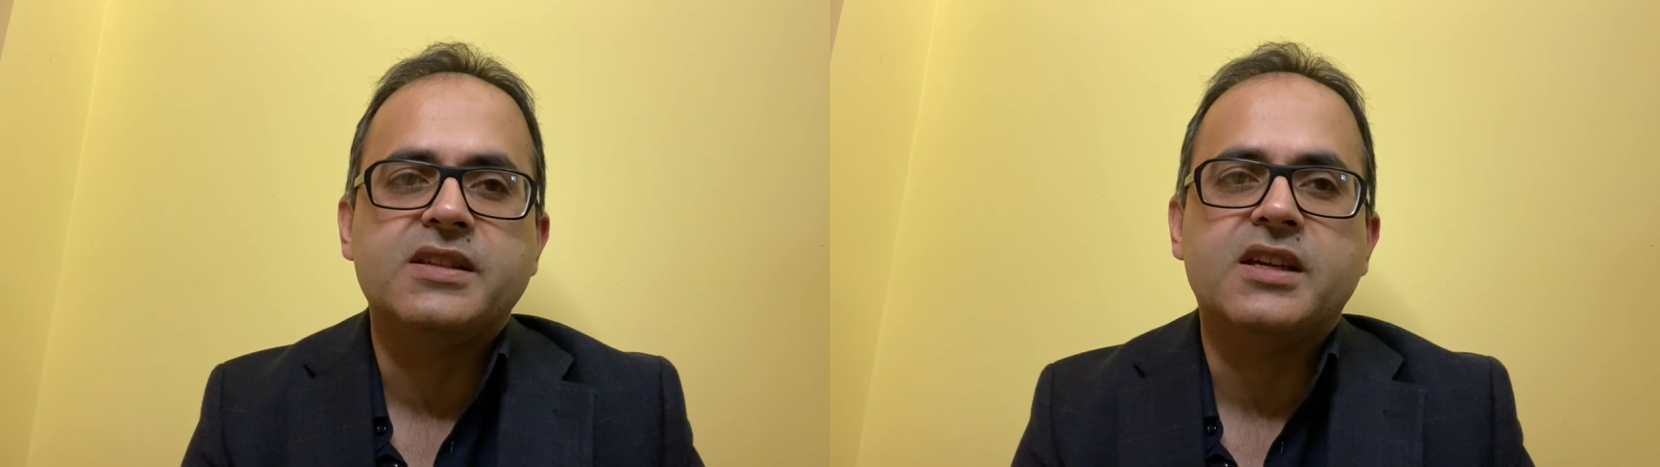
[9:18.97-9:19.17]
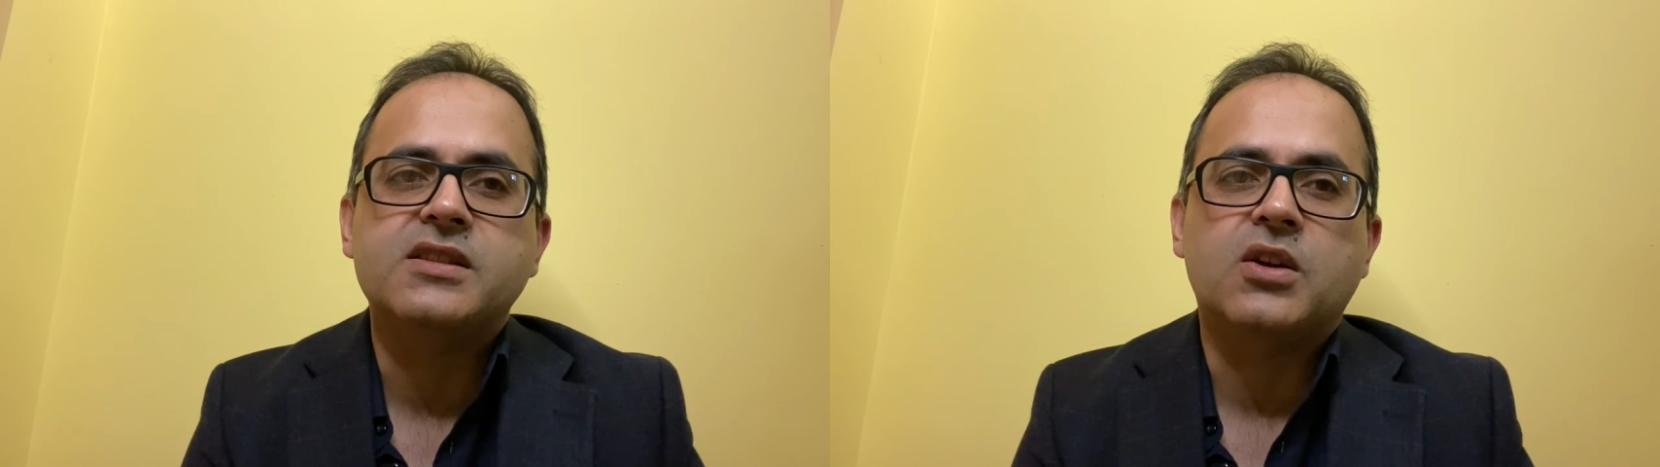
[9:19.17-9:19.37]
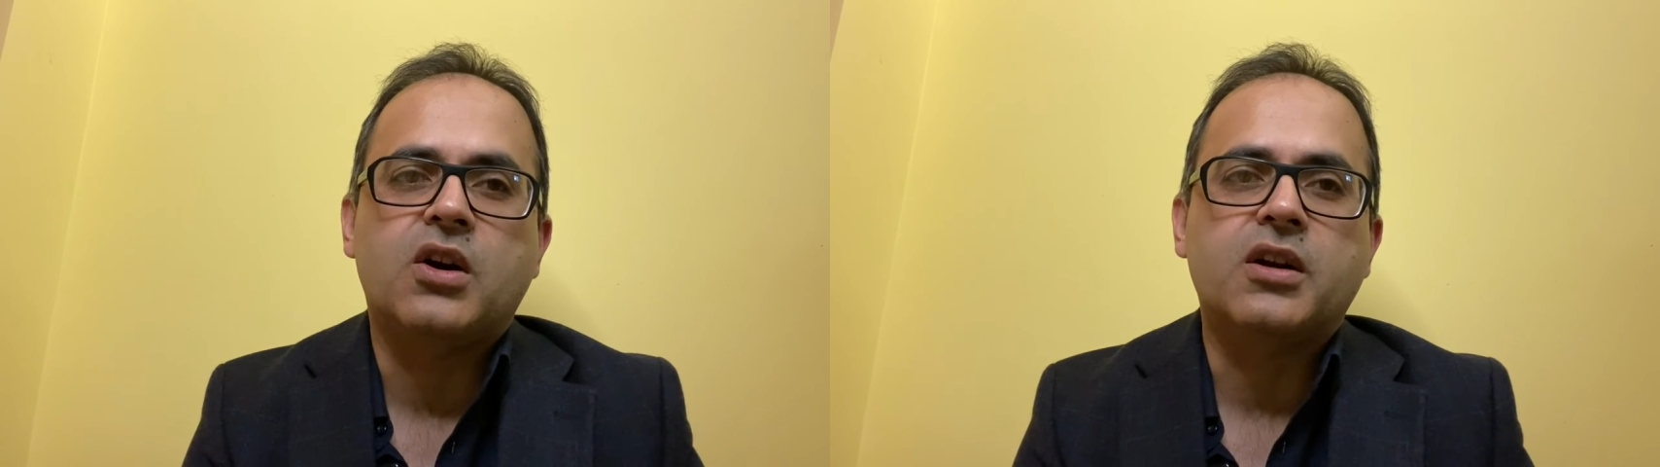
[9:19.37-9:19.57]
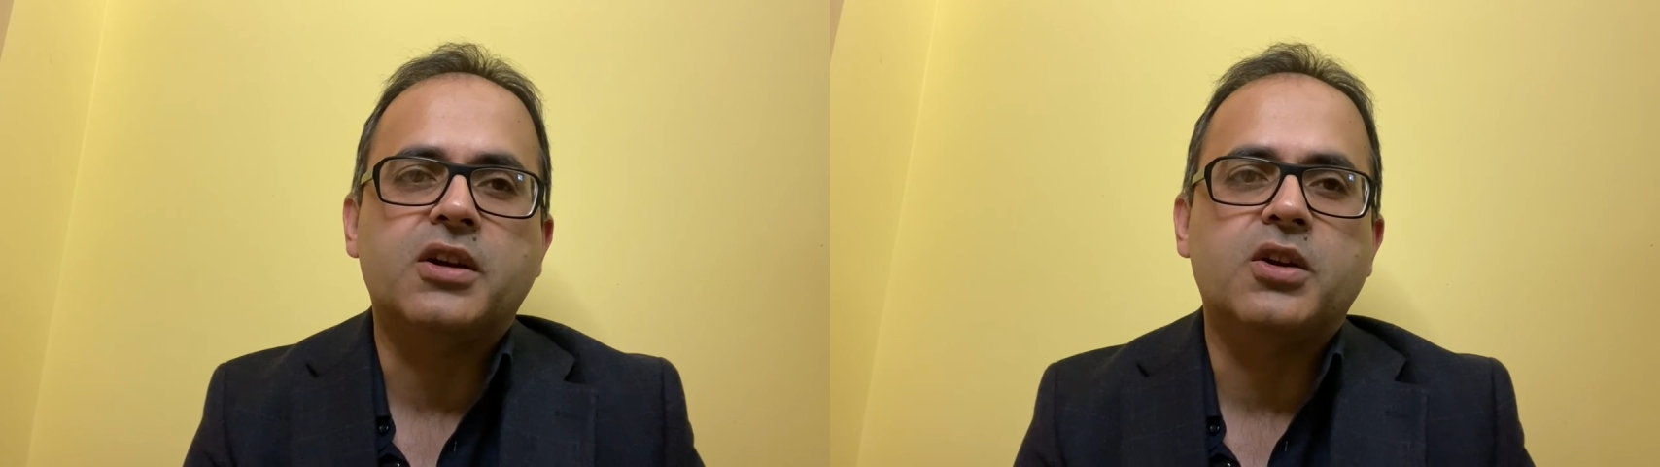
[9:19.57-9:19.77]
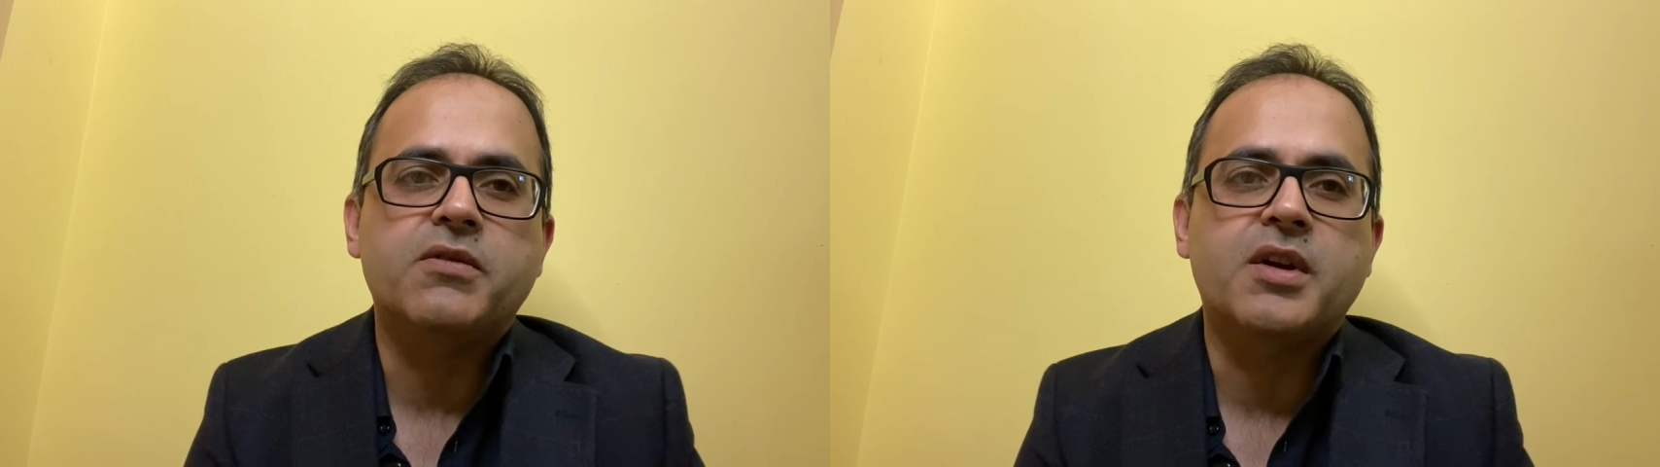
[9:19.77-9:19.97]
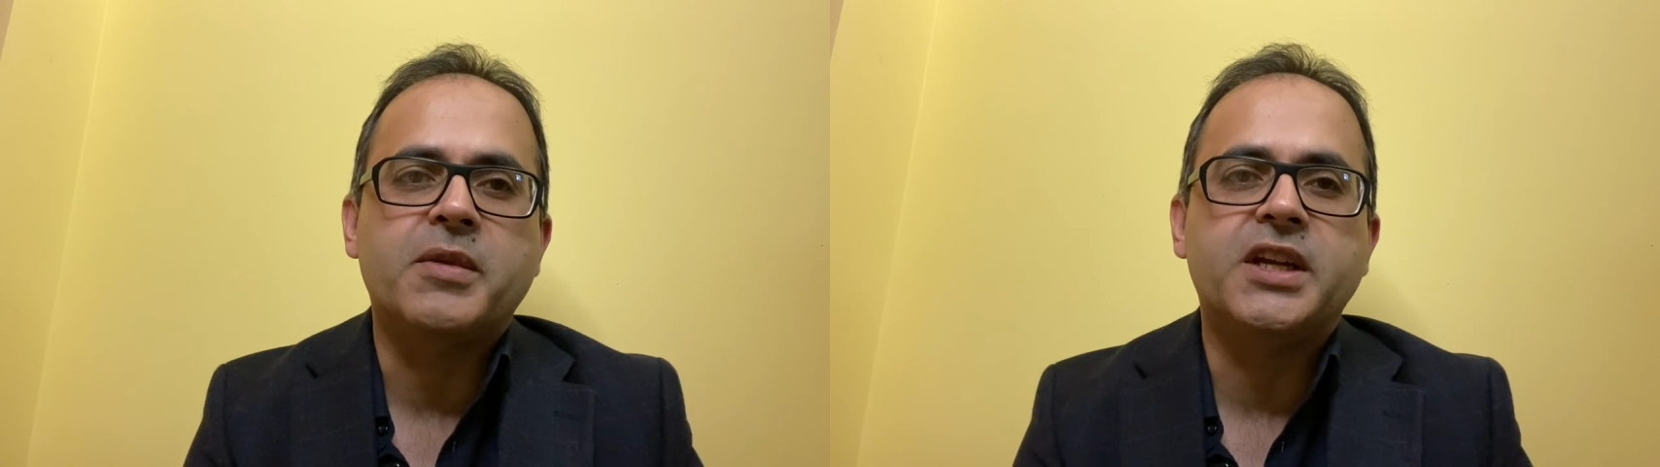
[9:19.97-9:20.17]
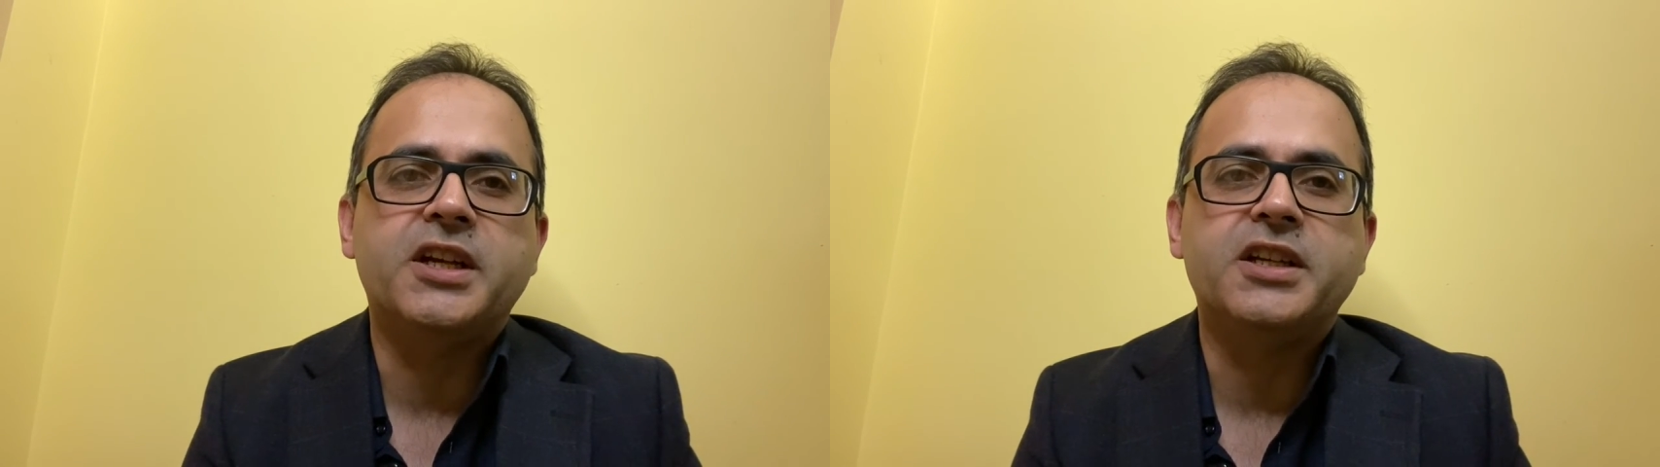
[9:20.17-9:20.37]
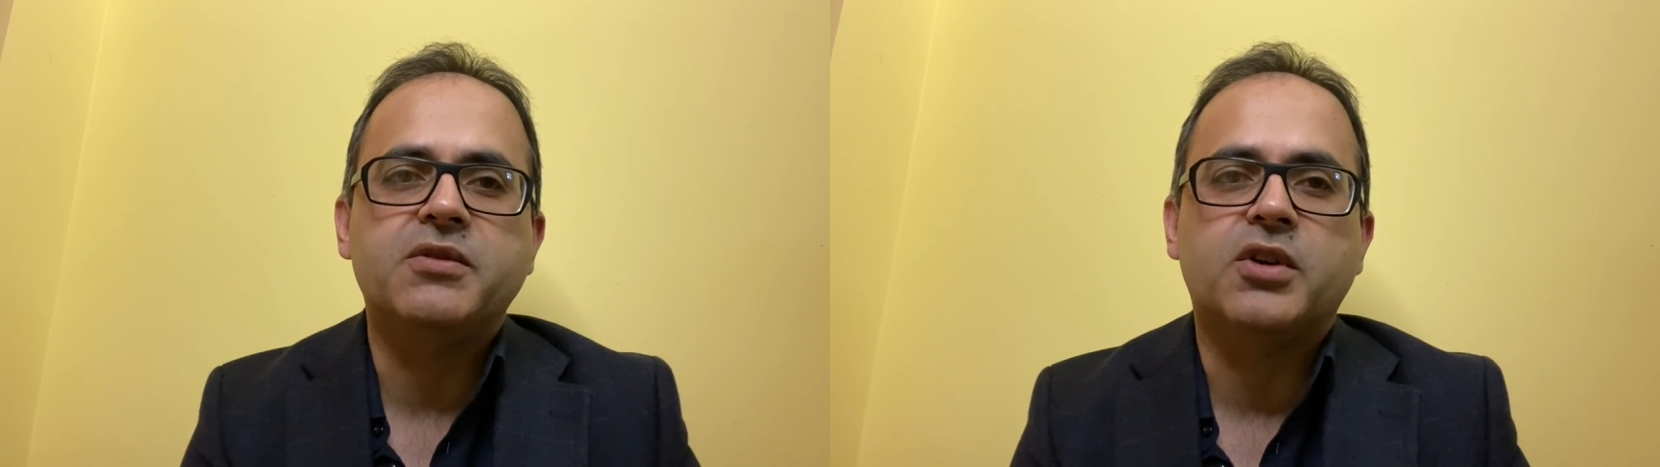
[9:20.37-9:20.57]
is an organ of
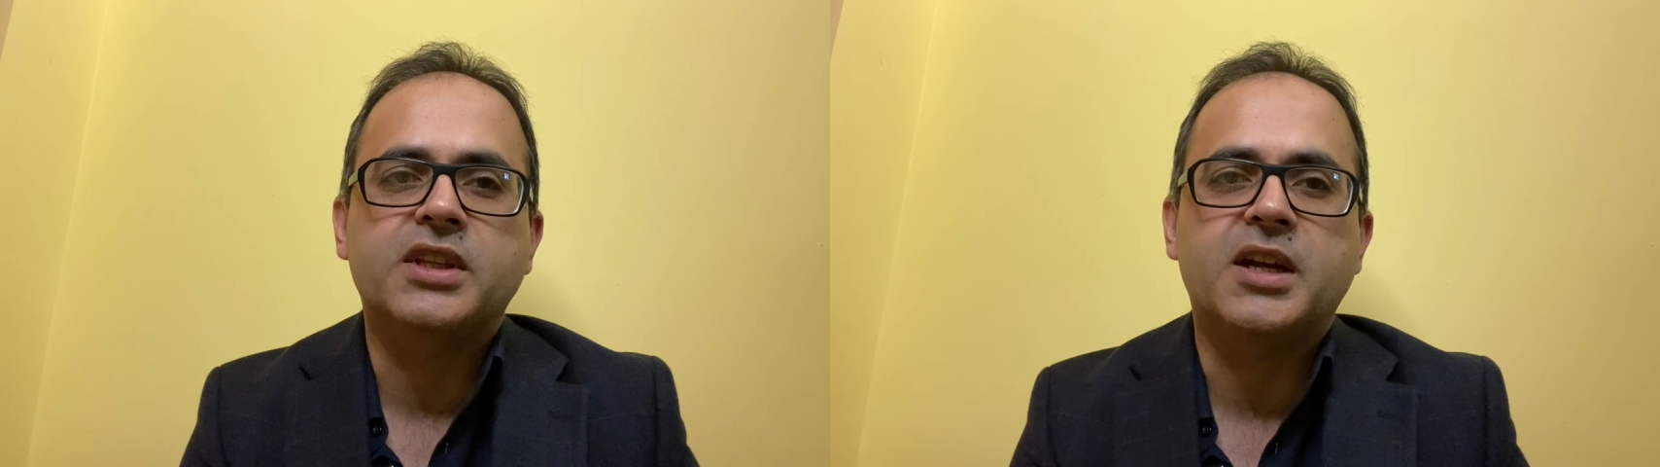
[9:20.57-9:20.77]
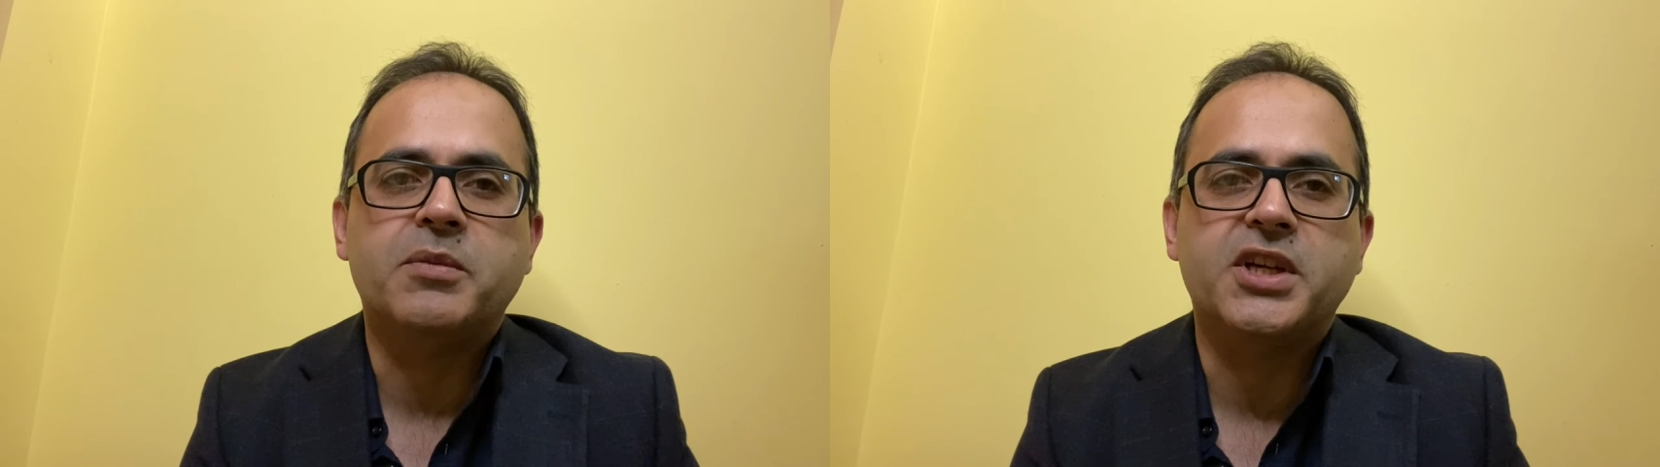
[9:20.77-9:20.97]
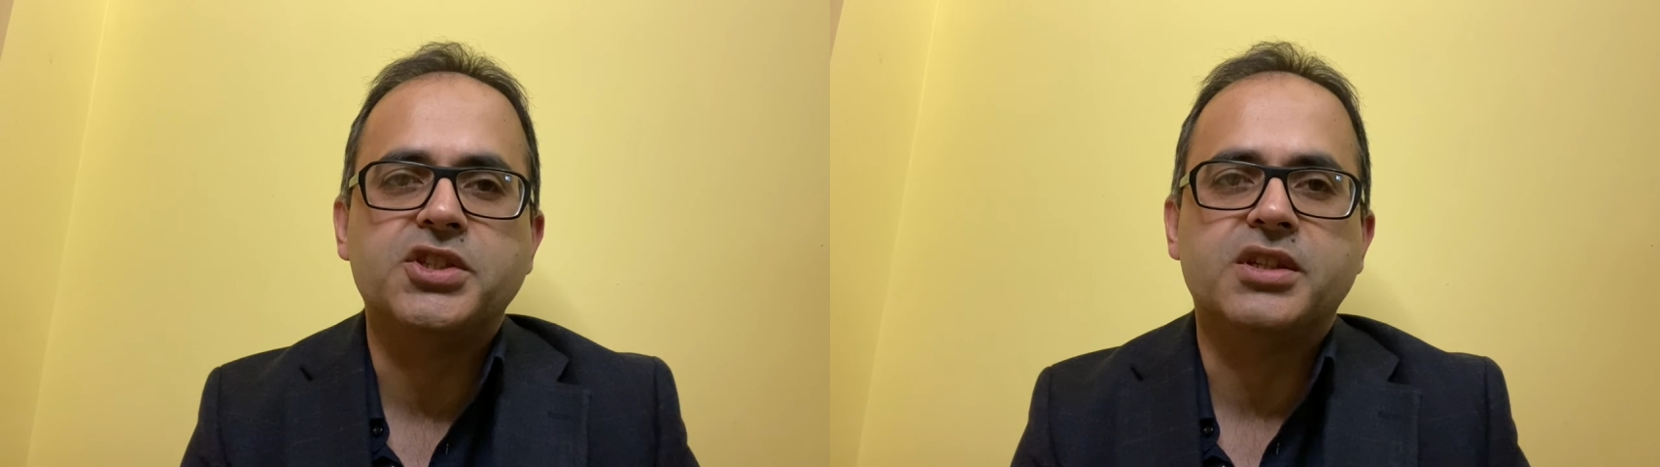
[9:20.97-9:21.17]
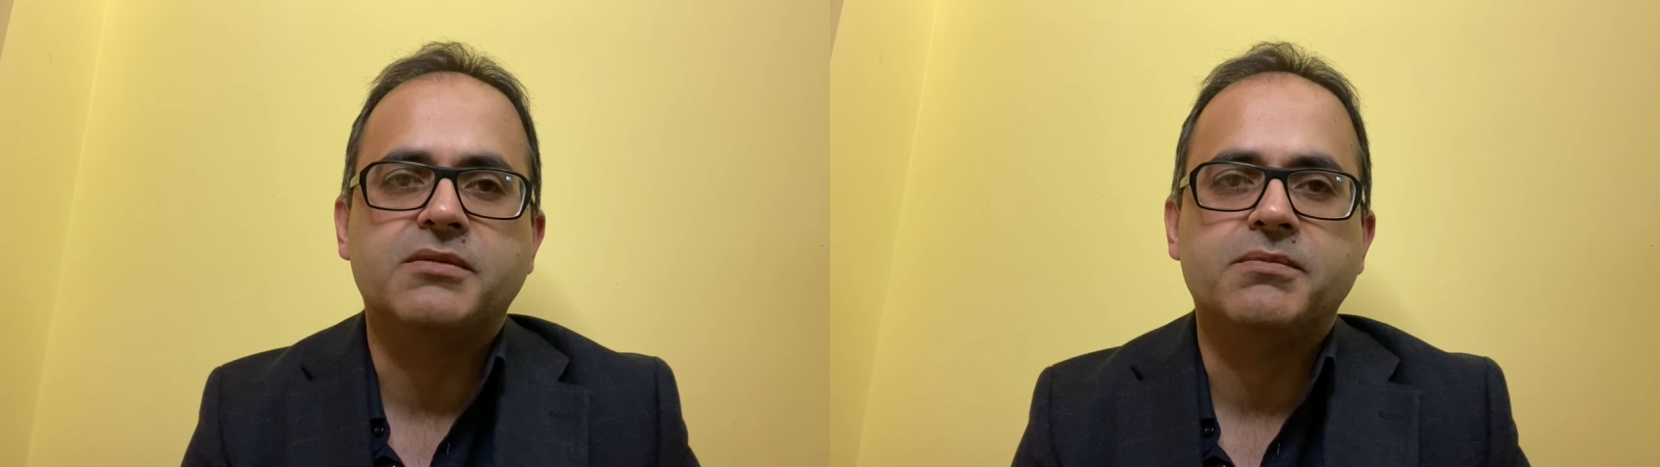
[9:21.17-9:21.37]
femininity for that patient.